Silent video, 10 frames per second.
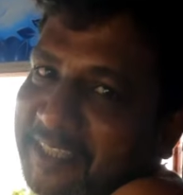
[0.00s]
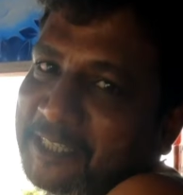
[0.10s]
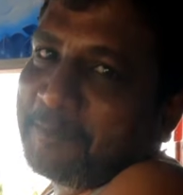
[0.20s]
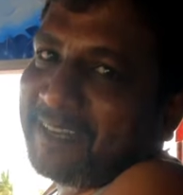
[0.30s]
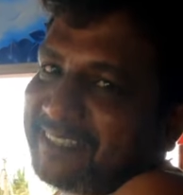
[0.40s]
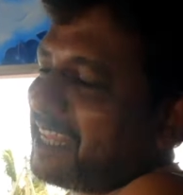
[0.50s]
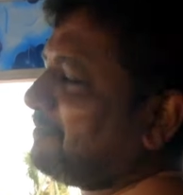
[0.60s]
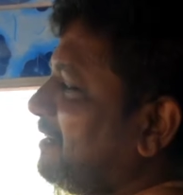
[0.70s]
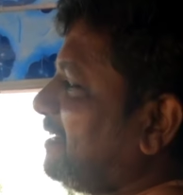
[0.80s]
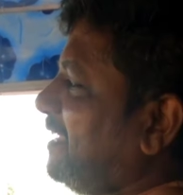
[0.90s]
this person
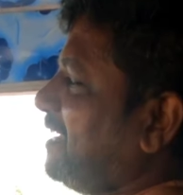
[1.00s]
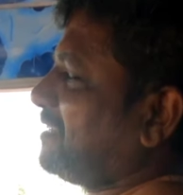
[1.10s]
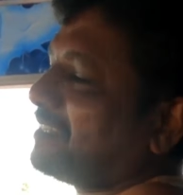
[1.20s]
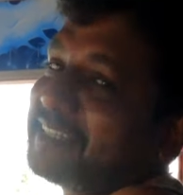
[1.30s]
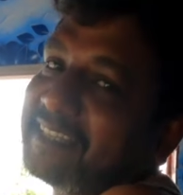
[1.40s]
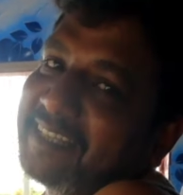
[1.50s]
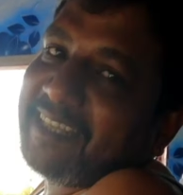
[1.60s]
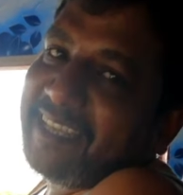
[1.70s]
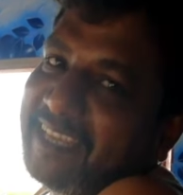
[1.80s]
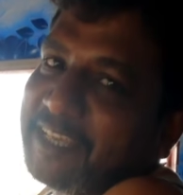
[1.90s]
I will take
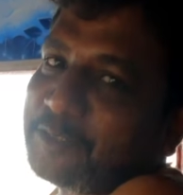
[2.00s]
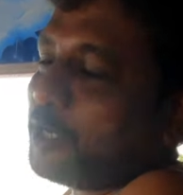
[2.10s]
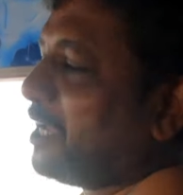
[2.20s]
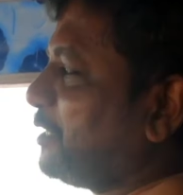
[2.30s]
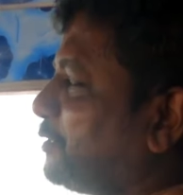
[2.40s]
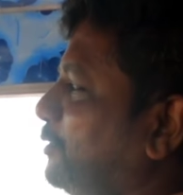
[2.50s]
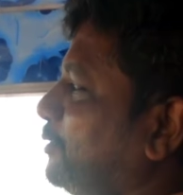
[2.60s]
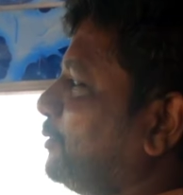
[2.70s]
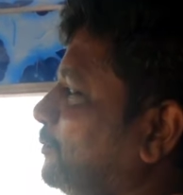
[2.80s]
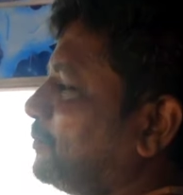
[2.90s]
is going
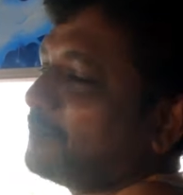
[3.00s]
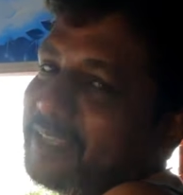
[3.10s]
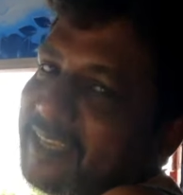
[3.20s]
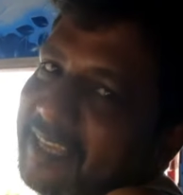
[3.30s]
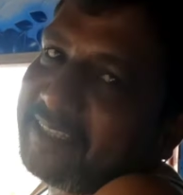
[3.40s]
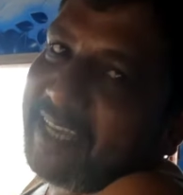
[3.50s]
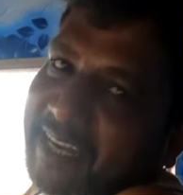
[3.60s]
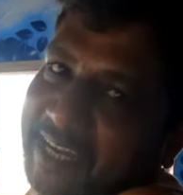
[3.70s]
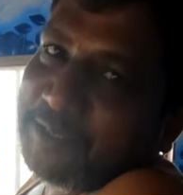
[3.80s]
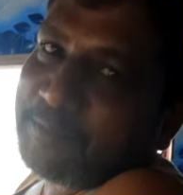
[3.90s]
to
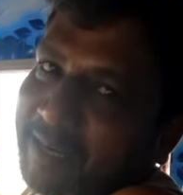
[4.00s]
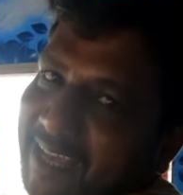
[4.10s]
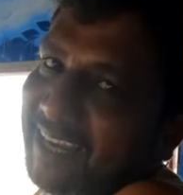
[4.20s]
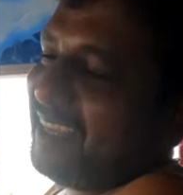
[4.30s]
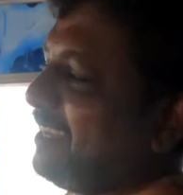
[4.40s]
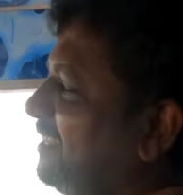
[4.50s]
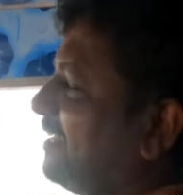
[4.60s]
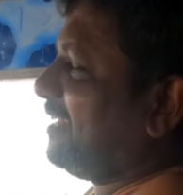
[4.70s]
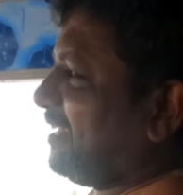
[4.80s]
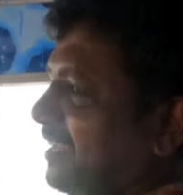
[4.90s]
Chennai to Manali
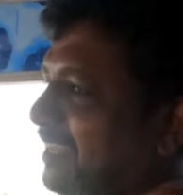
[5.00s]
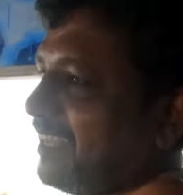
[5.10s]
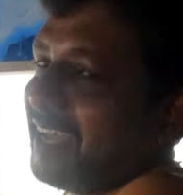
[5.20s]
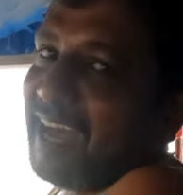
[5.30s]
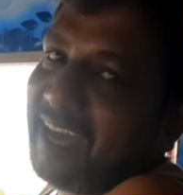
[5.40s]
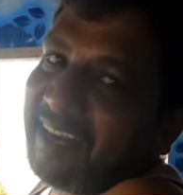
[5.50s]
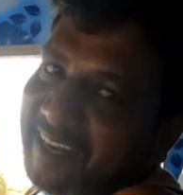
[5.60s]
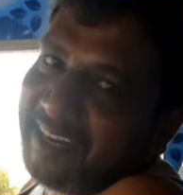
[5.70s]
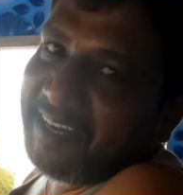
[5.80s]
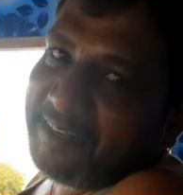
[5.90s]
and
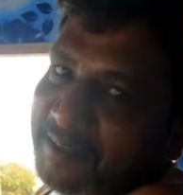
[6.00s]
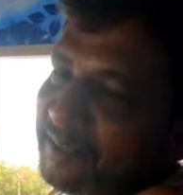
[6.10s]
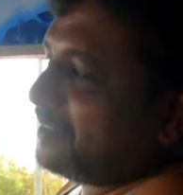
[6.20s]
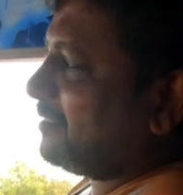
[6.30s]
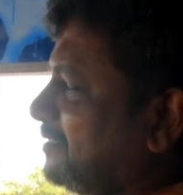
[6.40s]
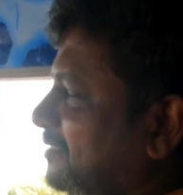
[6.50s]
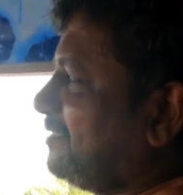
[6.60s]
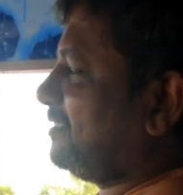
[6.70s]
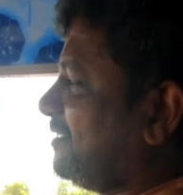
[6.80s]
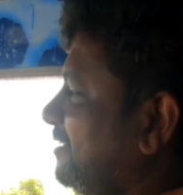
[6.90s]
right.
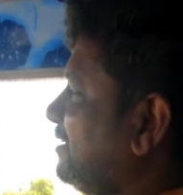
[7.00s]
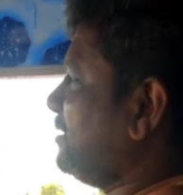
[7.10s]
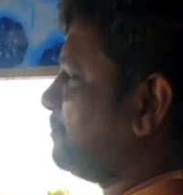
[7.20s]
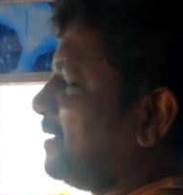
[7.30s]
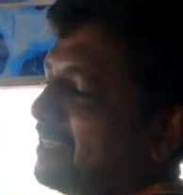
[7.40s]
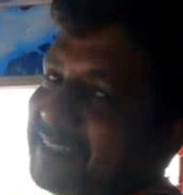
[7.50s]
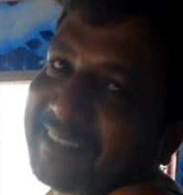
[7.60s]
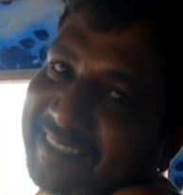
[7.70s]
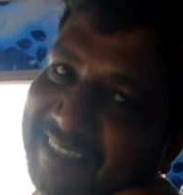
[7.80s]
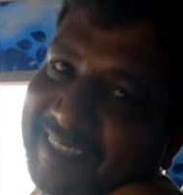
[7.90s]

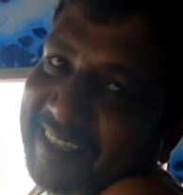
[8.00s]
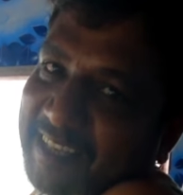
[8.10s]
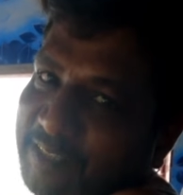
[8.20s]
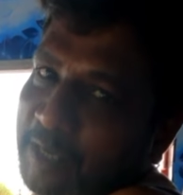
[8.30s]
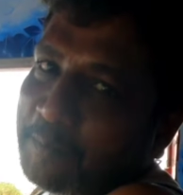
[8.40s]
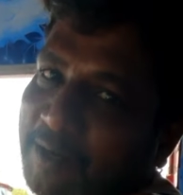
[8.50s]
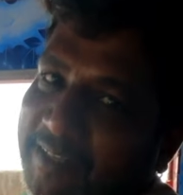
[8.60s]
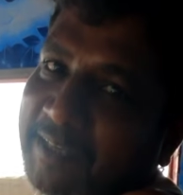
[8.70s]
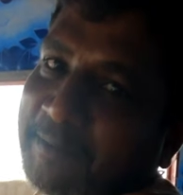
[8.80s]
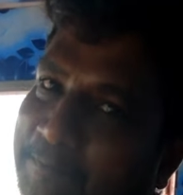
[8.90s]
Please
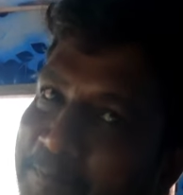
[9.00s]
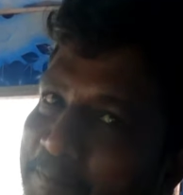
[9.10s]
support the